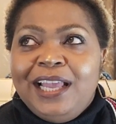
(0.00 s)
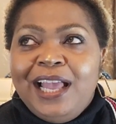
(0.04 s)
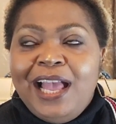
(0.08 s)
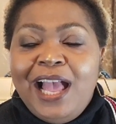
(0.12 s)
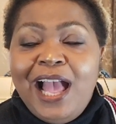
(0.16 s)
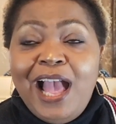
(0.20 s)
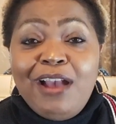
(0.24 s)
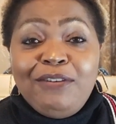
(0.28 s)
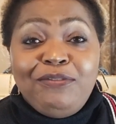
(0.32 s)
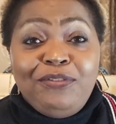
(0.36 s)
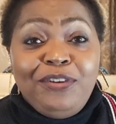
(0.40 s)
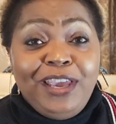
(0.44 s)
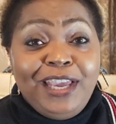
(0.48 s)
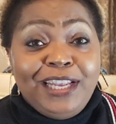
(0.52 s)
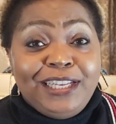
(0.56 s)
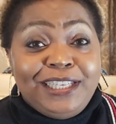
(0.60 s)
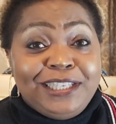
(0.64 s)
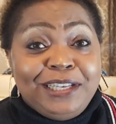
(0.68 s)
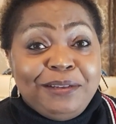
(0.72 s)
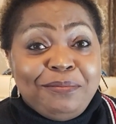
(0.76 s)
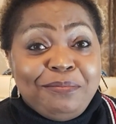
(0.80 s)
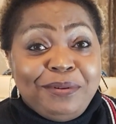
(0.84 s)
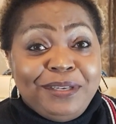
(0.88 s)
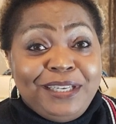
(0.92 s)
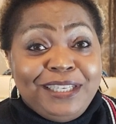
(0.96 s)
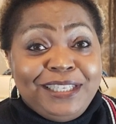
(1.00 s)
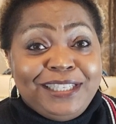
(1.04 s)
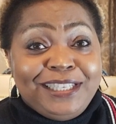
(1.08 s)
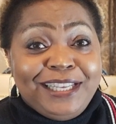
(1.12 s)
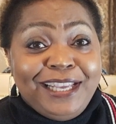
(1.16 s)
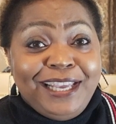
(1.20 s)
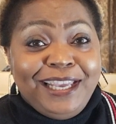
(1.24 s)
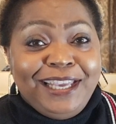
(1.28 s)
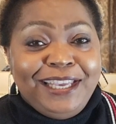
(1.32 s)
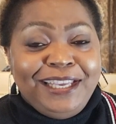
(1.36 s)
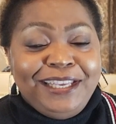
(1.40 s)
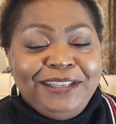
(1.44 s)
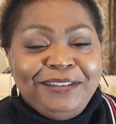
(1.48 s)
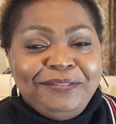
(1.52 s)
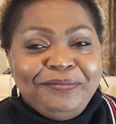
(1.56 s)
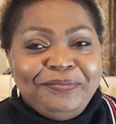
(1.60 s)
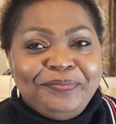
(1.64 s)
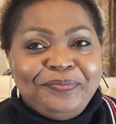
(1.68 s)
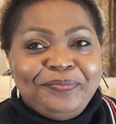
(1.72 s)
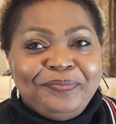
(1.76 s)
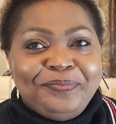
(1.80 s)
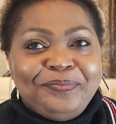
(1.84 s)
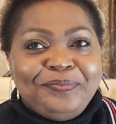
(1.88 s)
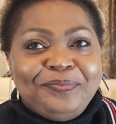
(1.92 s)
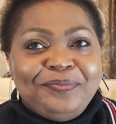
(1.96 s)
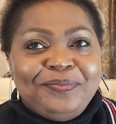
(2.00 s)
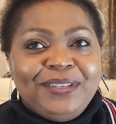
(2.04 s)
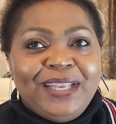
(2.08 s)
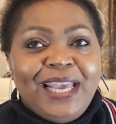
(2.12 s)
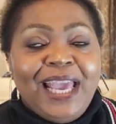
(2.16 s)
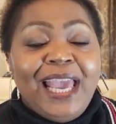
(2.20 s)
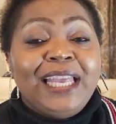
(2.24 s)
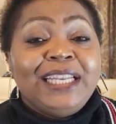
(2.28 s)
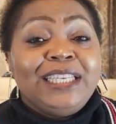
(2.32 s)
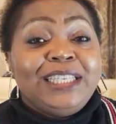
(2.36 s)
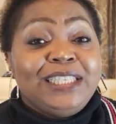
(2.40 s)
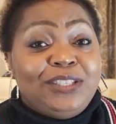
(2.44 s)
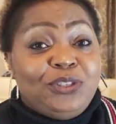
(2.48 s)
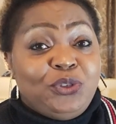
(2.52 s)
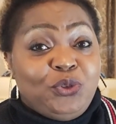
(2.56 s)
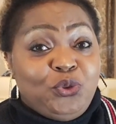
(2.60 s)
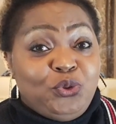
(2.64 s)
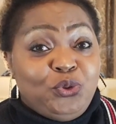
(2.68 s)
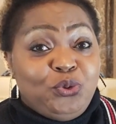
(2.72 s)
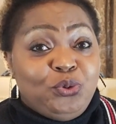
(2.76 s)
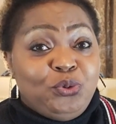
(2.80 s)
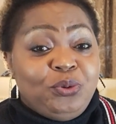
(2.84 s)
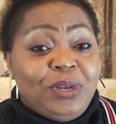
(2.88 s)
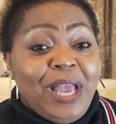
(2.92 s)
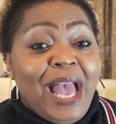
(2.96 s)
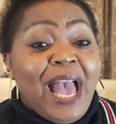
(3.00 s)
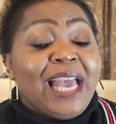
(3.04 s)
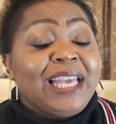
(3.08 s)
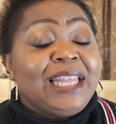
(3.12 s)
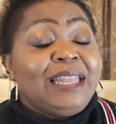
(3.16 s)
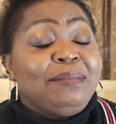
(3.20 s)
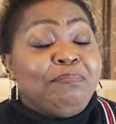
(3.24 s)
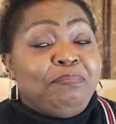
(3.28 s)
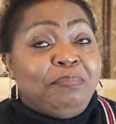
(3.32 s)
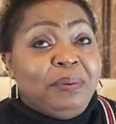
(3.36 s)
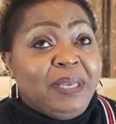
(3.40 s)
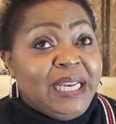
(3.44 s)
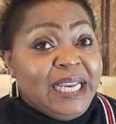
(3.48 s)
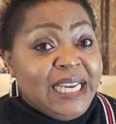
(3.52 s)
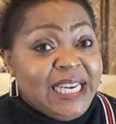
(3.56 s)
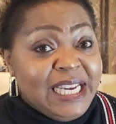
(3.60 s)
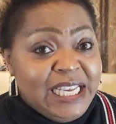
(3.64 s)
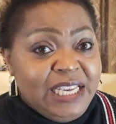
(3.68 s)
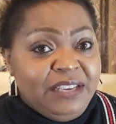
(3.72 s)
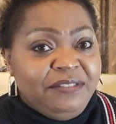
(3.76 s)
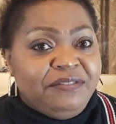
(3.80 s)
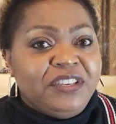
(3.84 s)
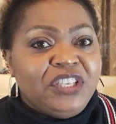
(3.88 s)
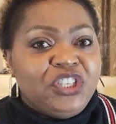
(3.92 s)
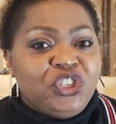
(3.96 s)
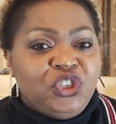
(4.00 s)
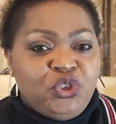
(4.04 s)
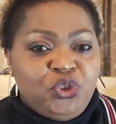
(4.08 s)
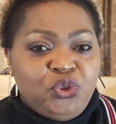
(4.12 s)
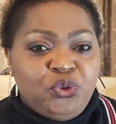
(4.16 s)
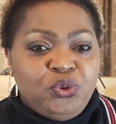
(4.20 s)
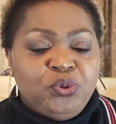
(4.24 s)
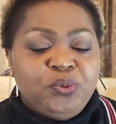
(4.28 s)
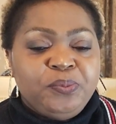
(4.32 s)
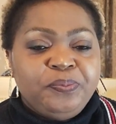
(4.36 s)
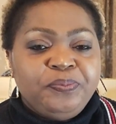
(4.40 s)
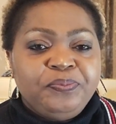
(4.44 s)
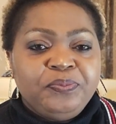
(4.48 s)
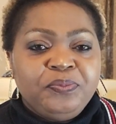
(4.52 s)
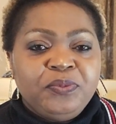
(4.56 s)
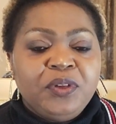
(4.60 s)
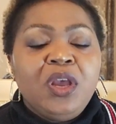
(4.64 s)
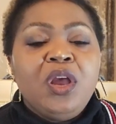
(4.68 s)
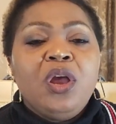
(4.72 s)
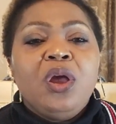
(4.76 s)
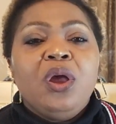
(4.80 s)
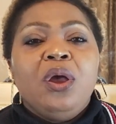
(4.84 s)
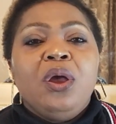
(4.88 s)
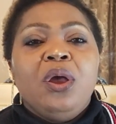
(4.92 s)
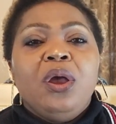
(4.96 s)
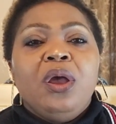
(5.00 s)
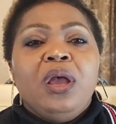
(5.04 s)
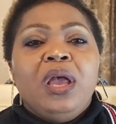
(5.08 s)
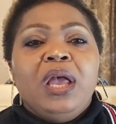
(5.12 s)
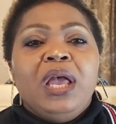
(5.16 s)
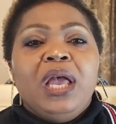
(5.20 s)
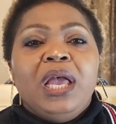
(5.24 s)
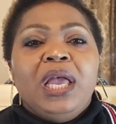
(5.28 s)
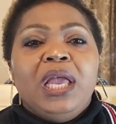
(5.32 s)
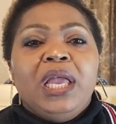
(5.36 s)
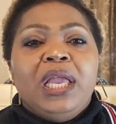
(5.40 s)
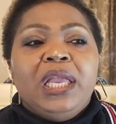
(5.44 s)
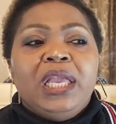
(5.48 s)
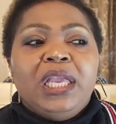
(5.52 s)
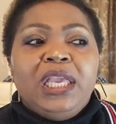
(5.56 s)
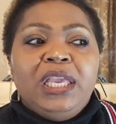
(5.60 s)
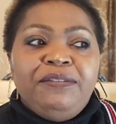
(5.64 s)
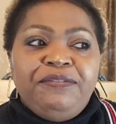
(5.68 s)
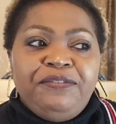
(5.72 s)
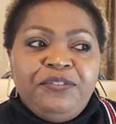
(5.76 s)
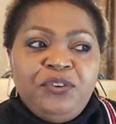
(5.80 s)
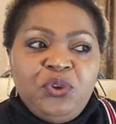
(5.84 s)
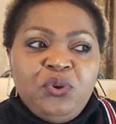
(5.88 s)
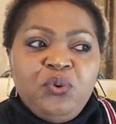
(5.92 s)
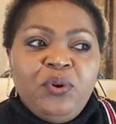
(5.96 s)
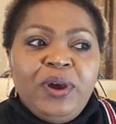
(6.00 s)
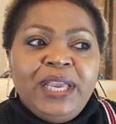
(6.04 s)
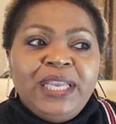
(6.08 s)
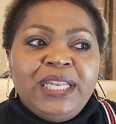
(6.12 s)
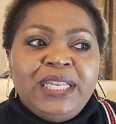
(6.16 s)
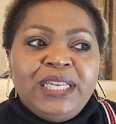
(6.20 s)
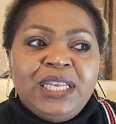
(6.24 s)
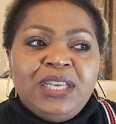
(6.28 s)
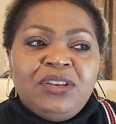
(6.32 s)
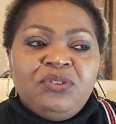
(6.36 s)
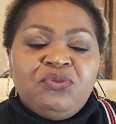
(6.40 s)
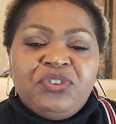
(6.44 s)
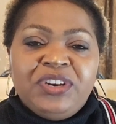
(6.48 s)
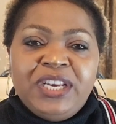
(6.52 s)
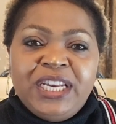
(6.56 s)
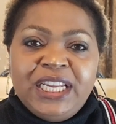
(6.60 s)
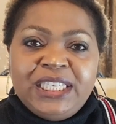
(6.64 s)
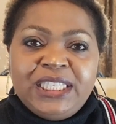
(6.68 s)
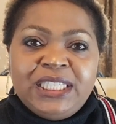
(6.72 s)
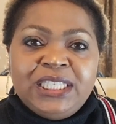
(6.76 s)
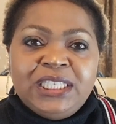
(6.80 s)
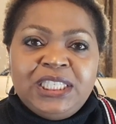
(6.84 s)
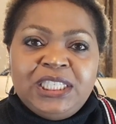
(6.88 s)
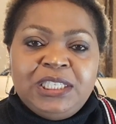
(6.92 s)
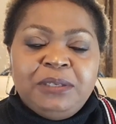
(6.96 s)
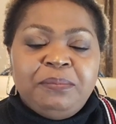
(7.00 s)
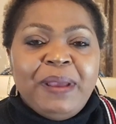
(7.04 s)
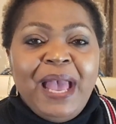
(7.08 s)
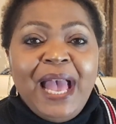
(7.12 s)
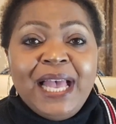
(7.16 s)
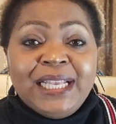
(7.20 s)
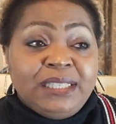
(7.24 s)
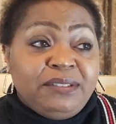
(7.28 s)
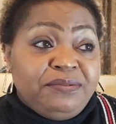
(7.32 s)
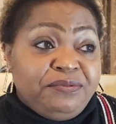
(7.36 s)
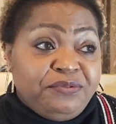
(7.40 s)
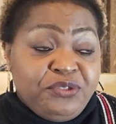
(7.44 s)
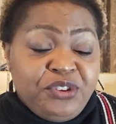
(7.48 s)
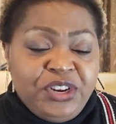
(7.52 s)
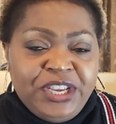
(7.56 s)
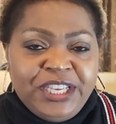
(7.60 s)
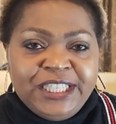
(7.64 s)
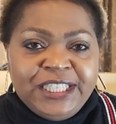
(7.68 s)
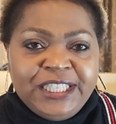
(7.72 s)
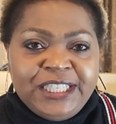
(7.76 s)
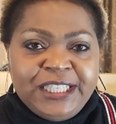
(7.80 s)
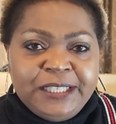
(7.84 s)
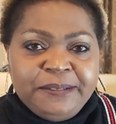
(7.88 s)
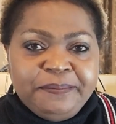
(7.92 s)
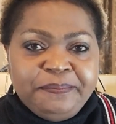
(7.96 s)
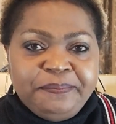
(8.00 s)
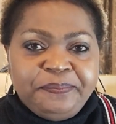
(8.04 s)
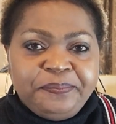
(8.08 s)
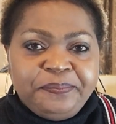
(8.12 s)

I've heard somebody say, and it's true, I believe it's true. If you are in a relationship as friends,